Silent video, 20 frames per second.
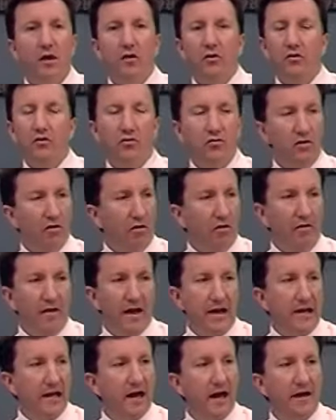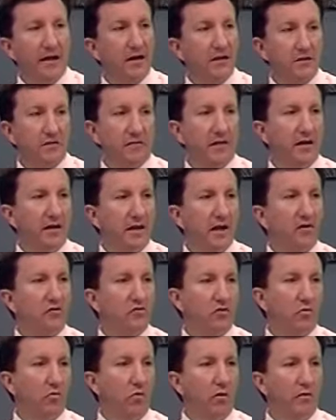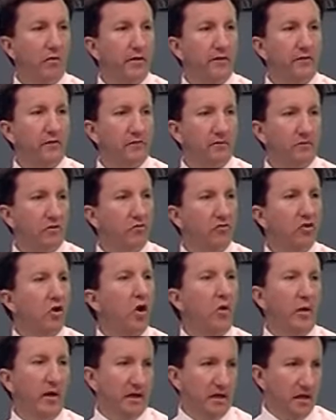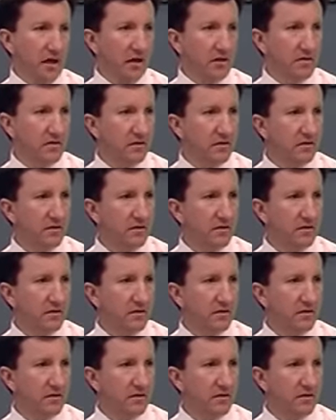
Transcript: That guy has financial worries. He does.